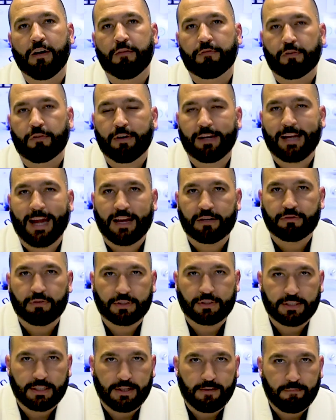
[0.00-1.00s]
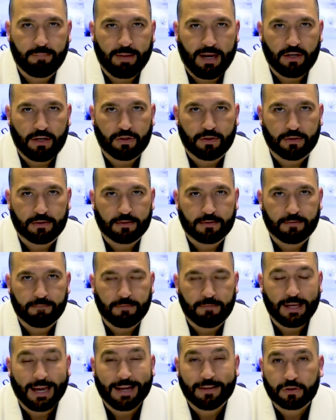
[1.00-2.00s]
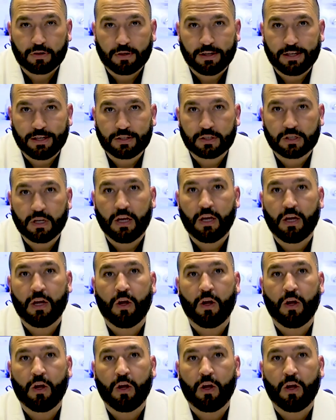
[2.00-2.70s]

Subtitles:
for gastric sleeve patients. The answer is